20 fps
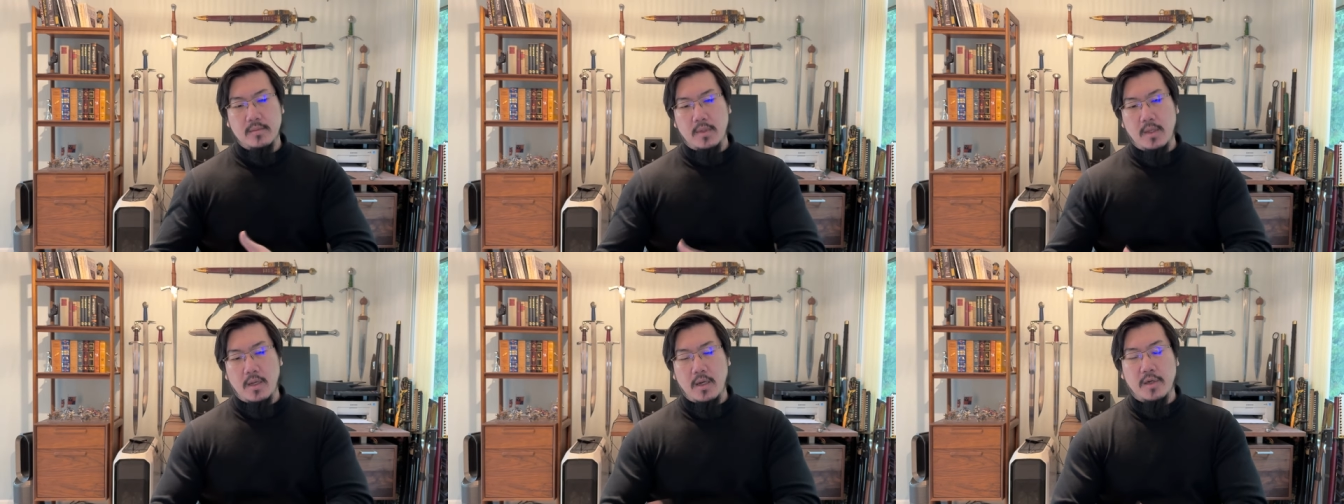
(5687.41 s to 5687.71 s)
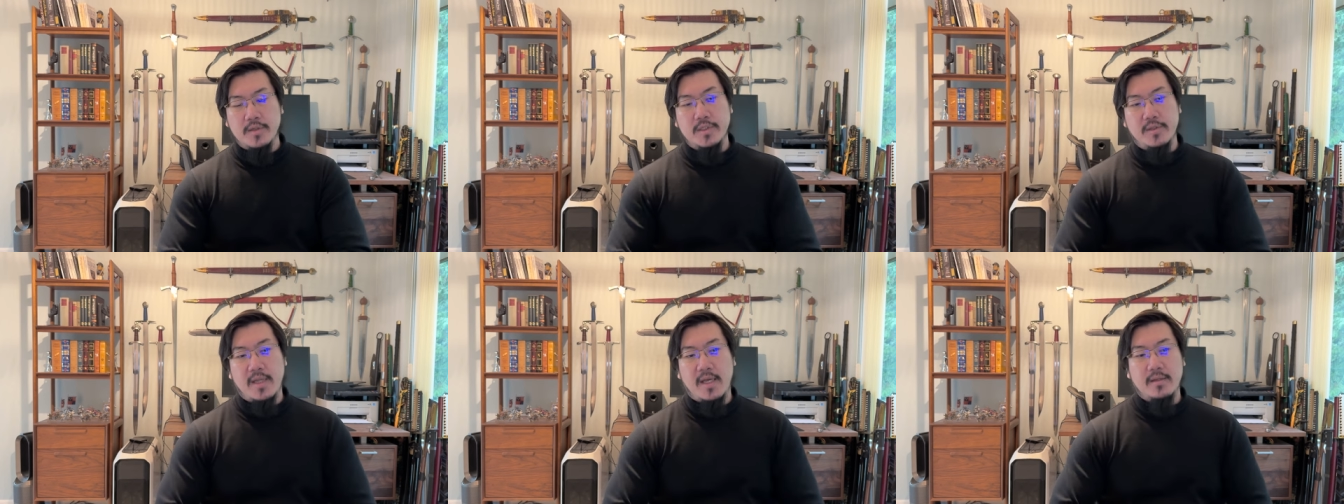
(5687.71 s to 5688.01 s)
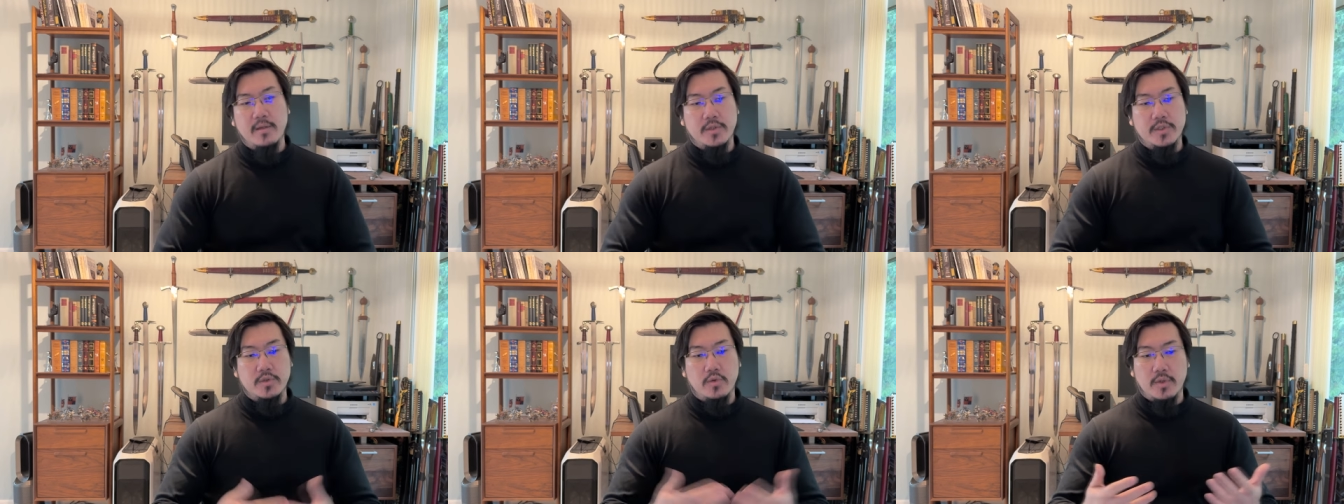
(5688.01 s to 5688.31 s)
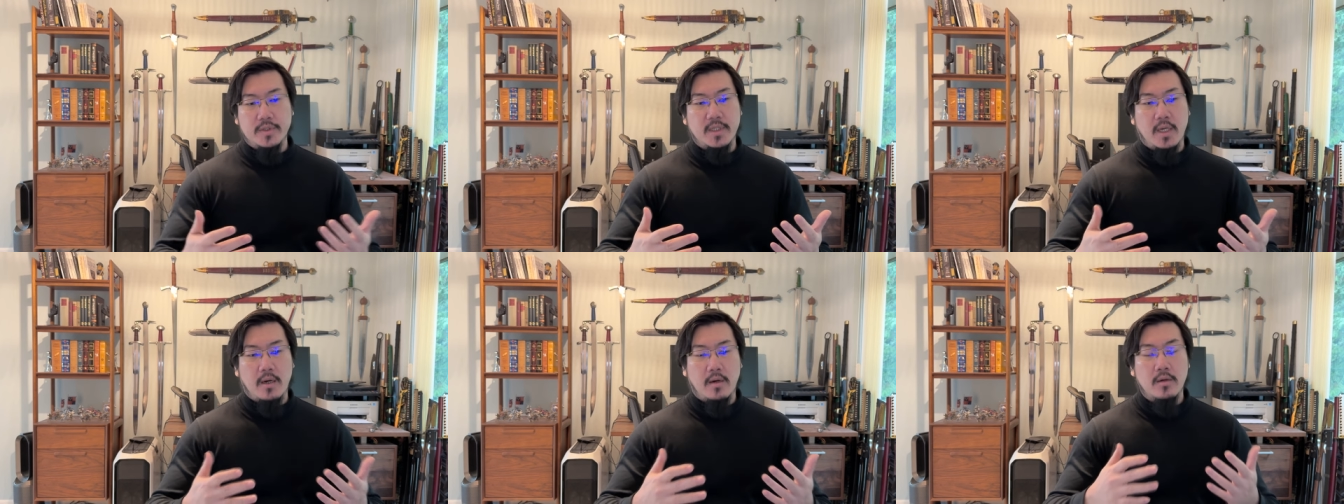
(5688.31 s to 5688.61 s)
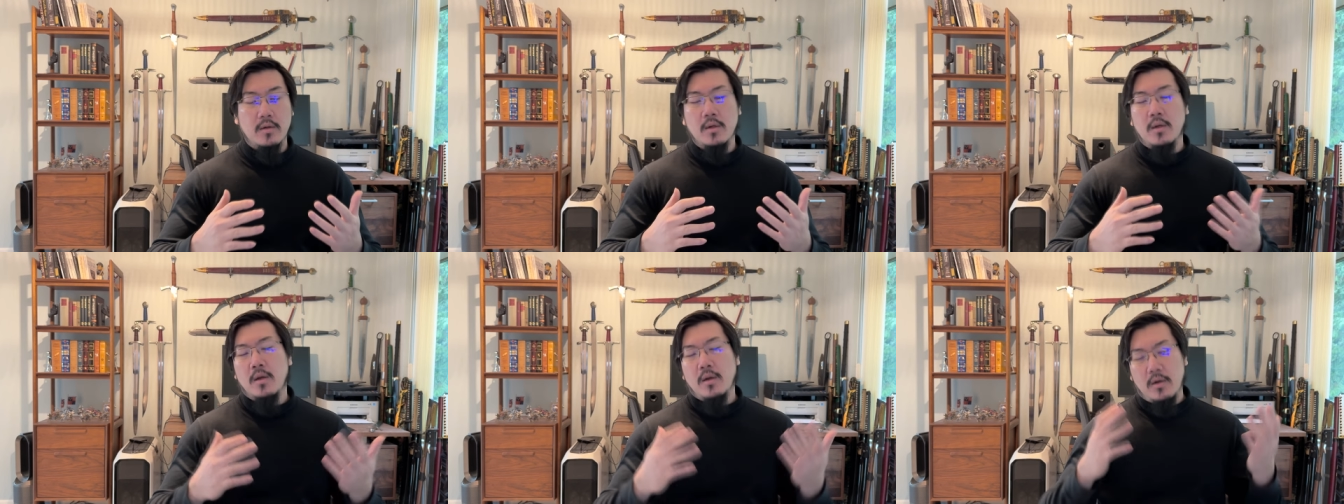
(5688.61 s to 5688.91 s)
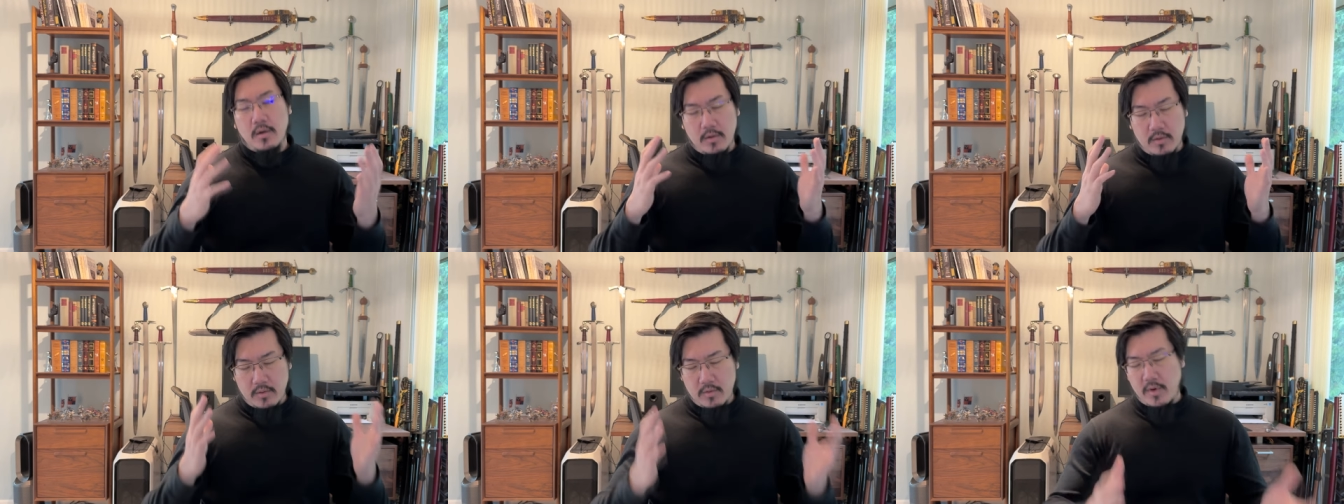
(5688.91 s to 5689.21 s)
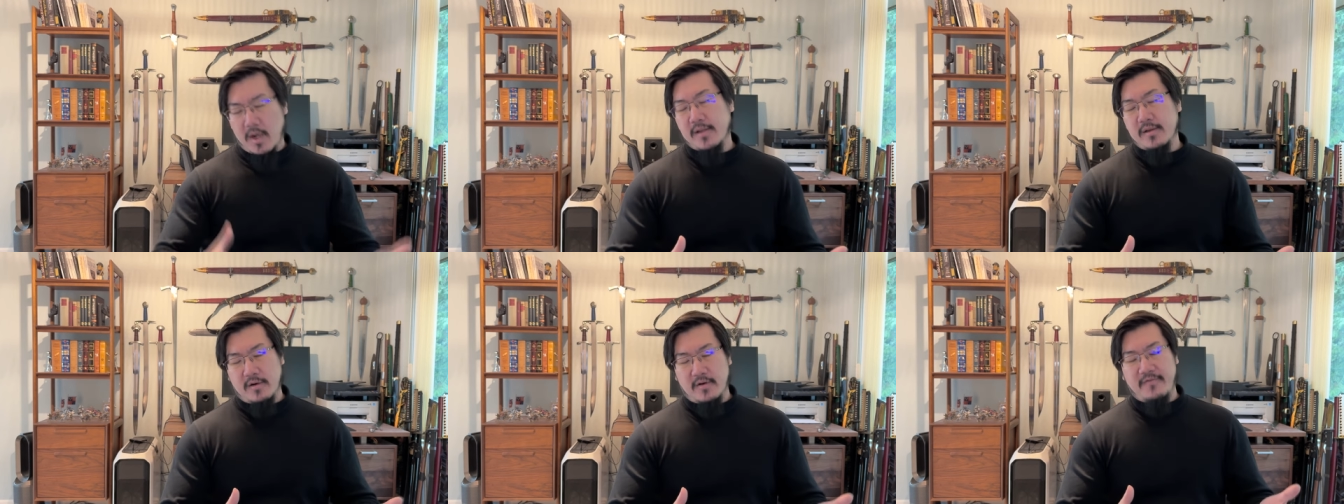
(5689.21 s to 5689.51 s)
And also that their swords are
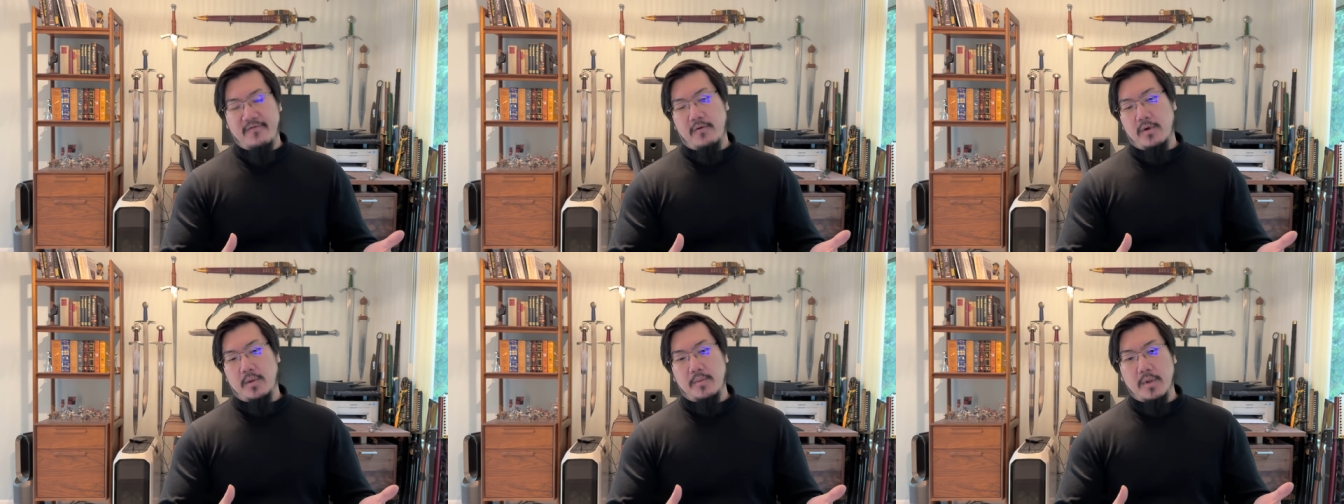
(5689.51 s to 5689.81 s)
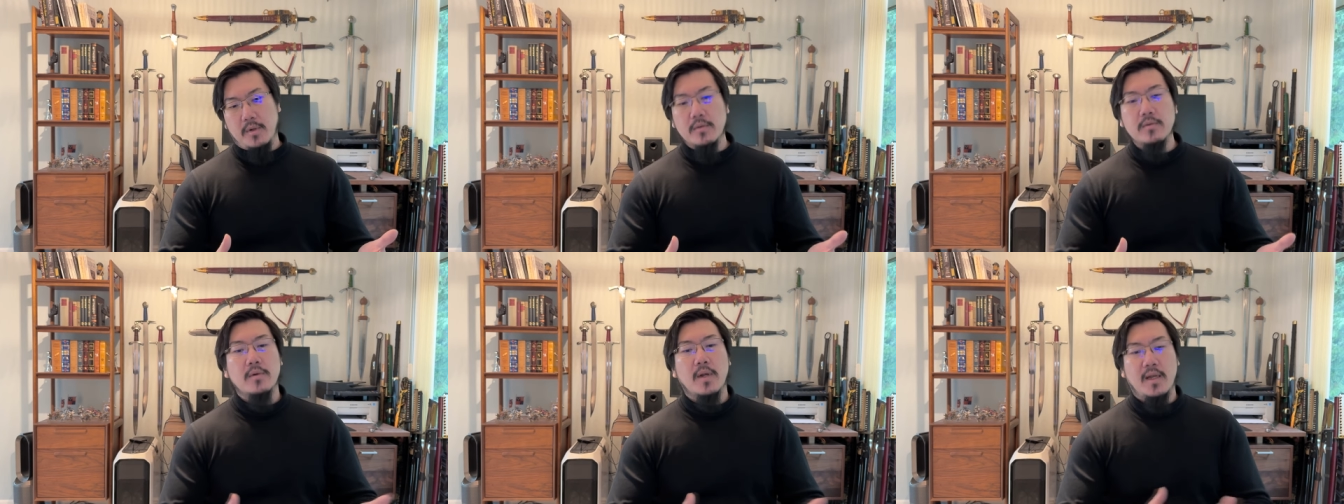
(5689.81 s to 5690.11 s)
rather affordable.